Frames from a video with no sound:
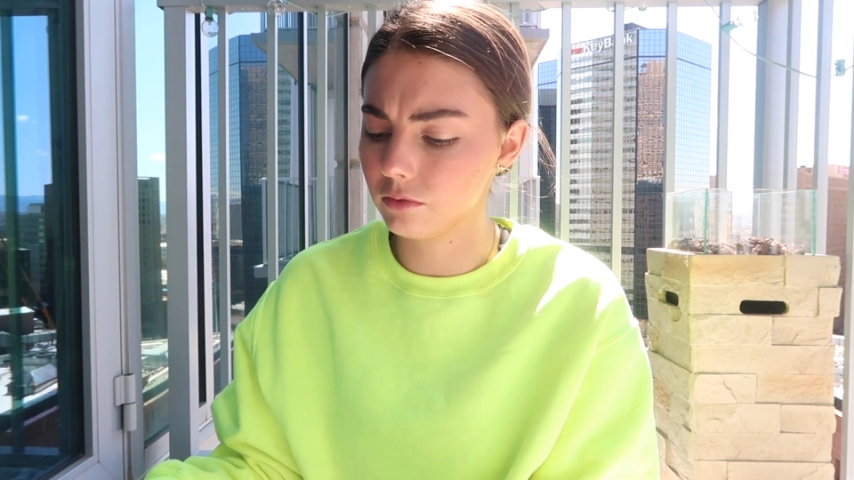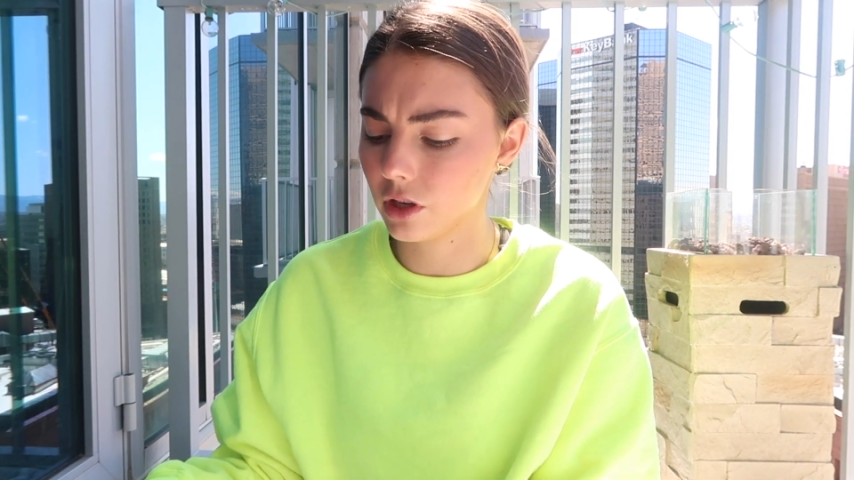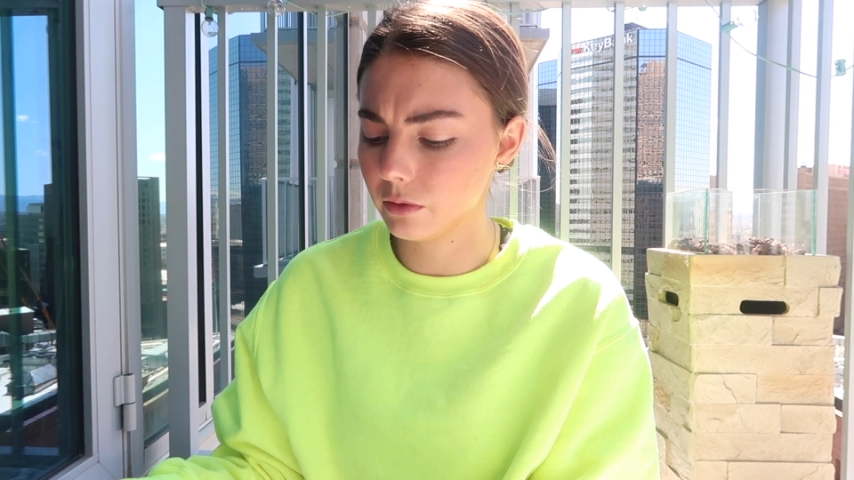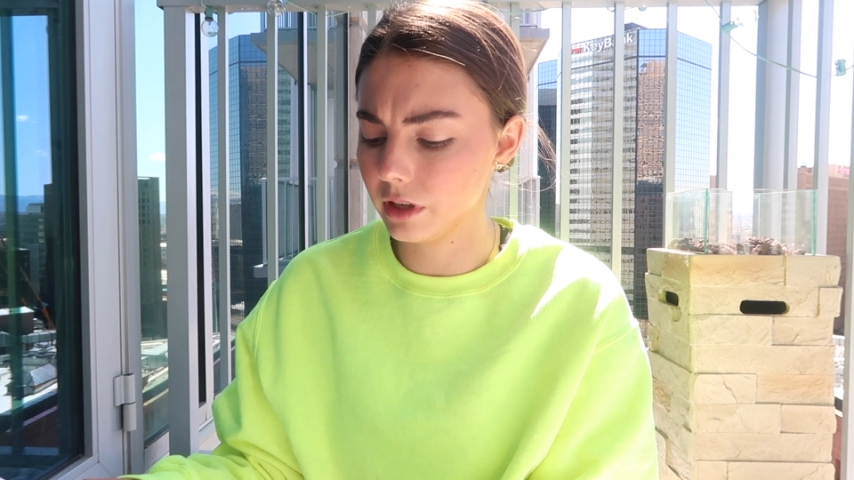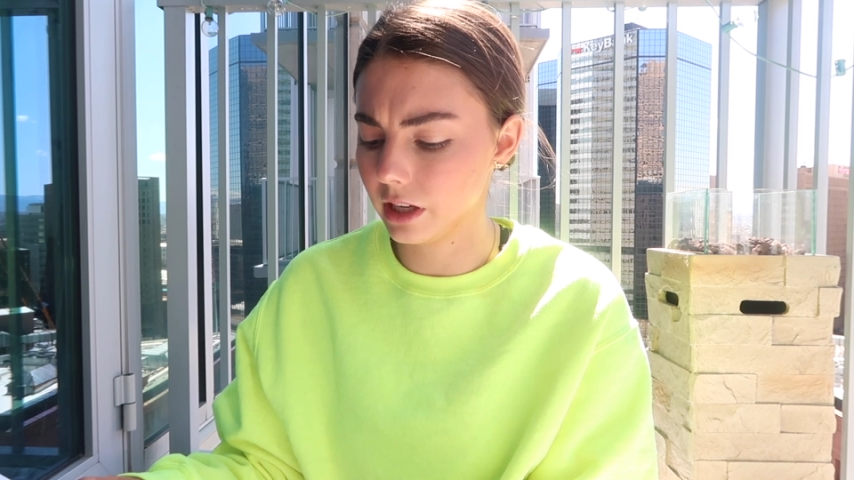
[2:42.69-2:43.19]

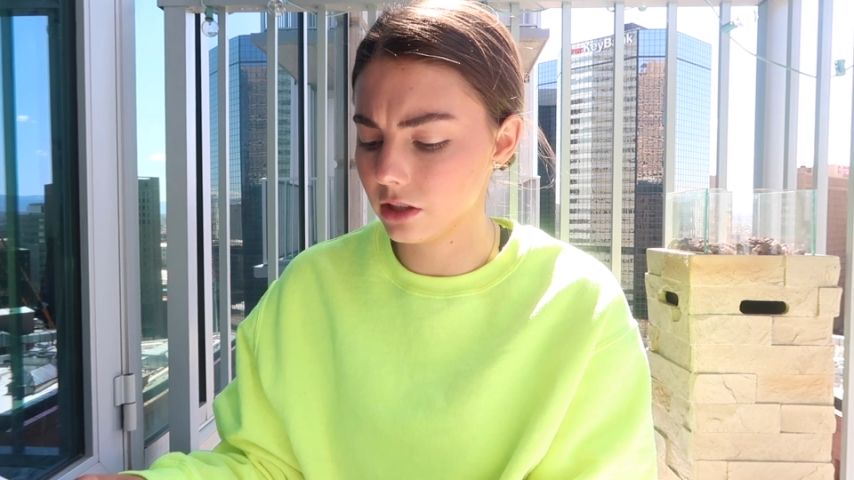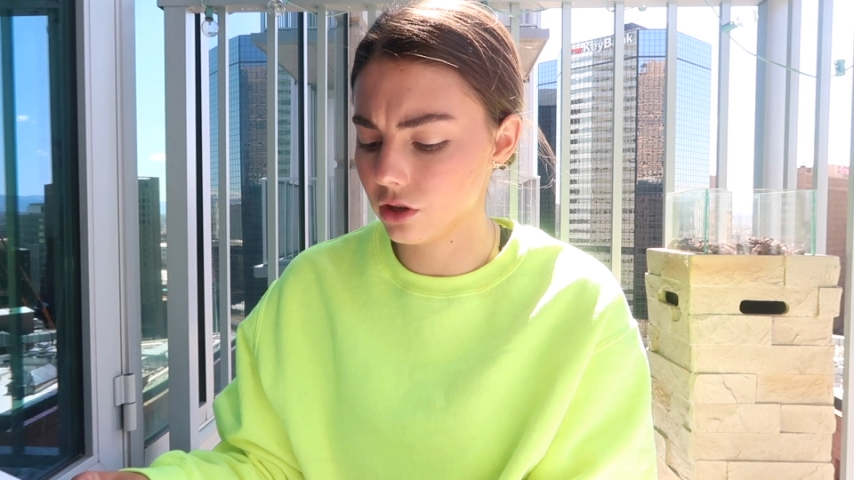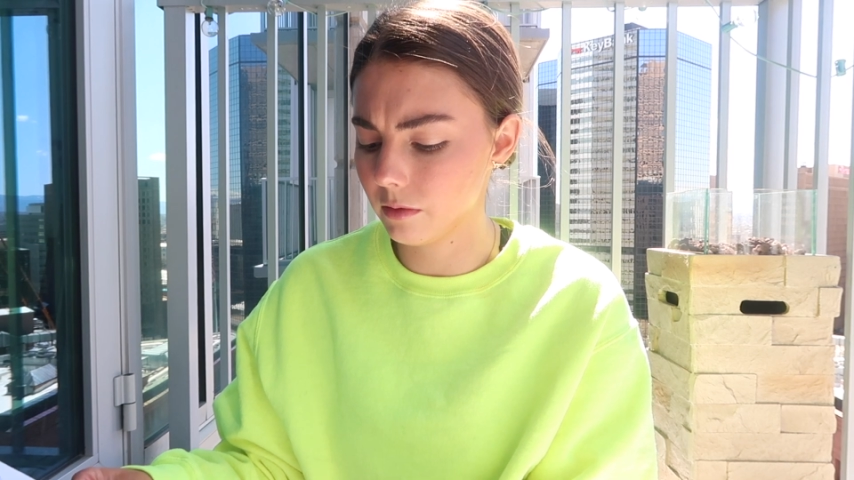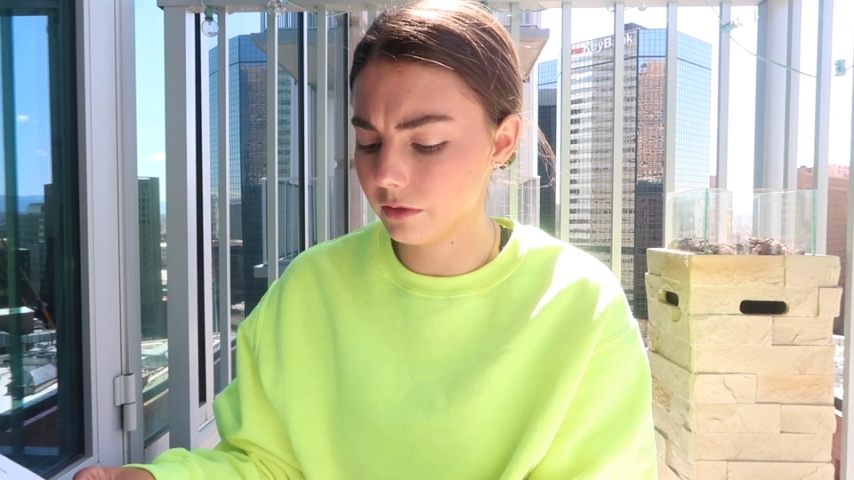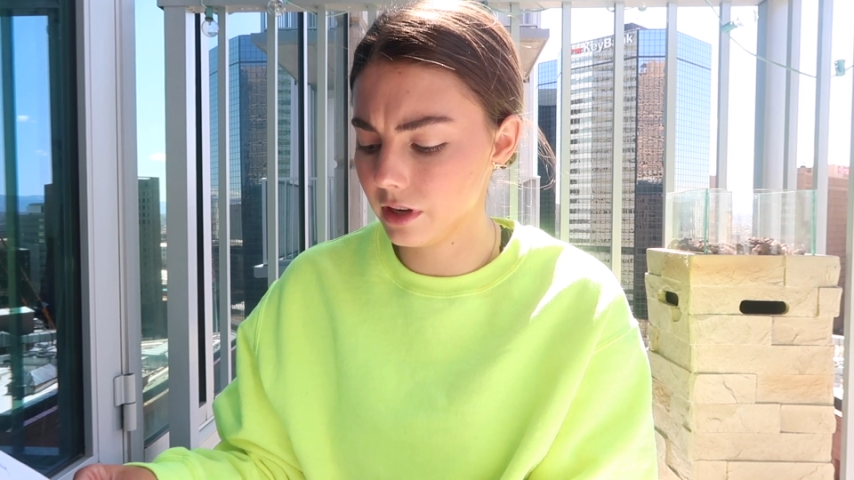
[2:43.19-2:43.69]
don't want to get in
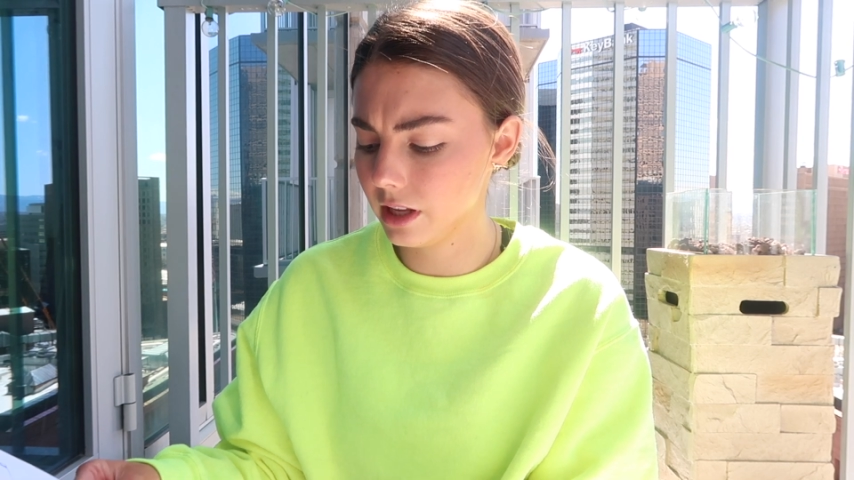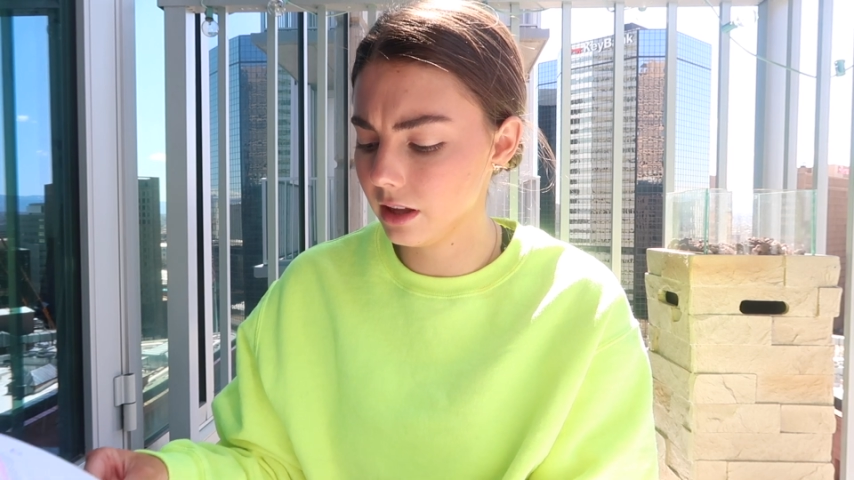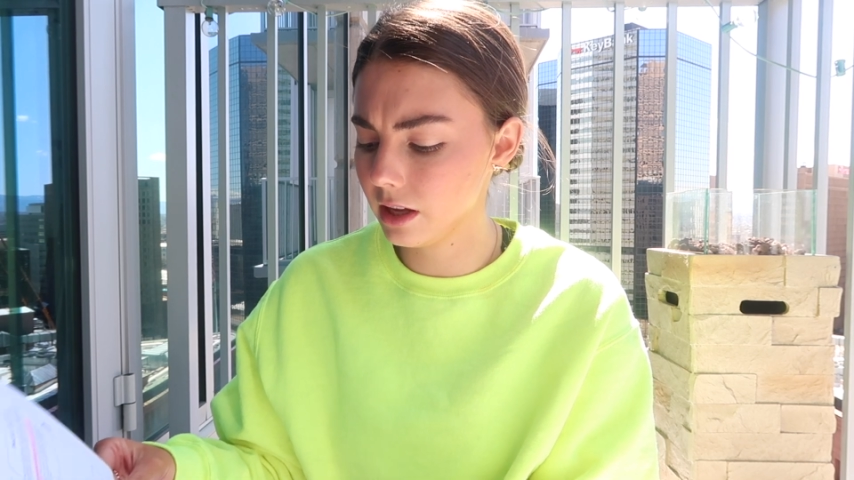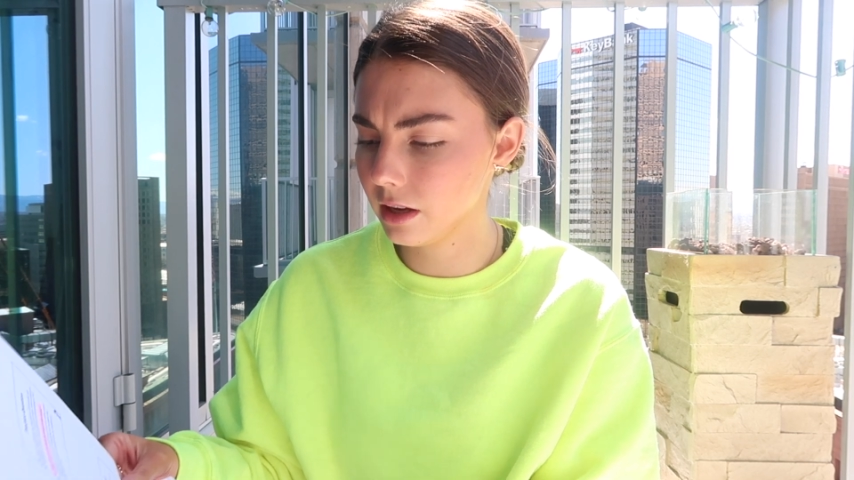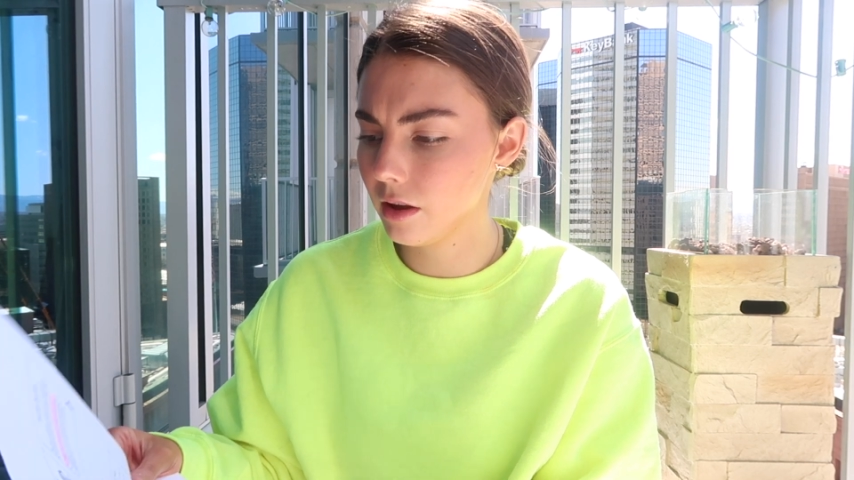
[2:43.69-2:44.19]
trouble for
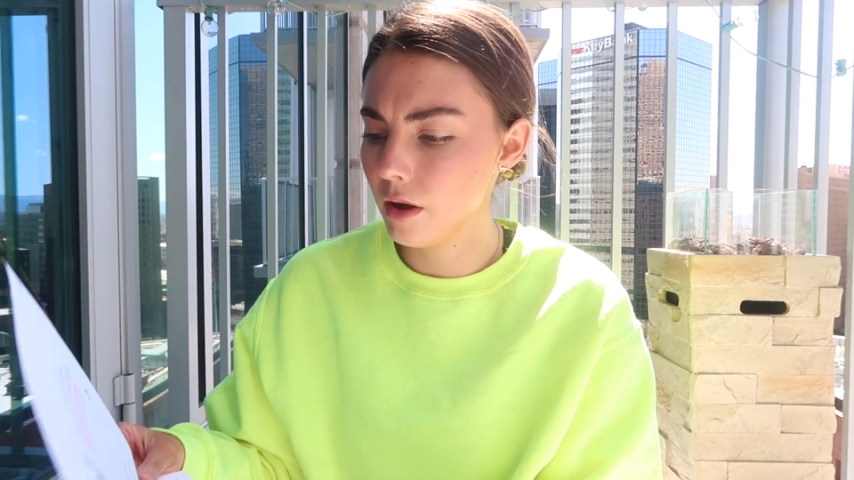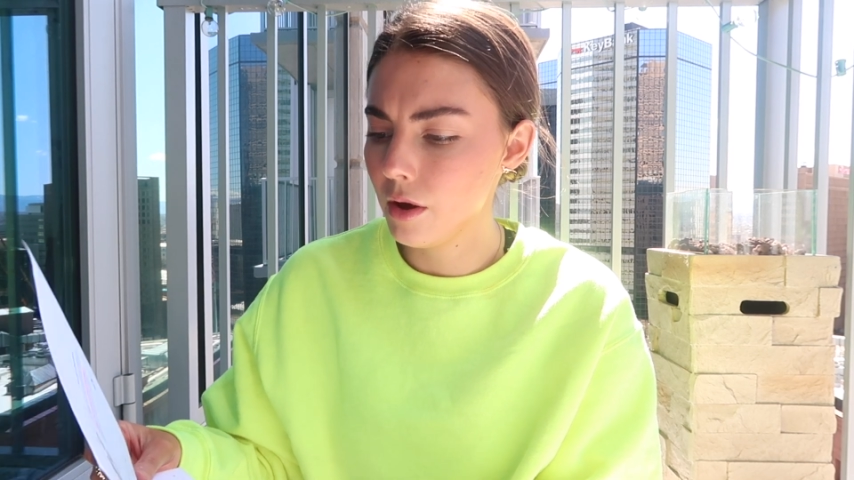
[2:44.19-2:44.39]
anything.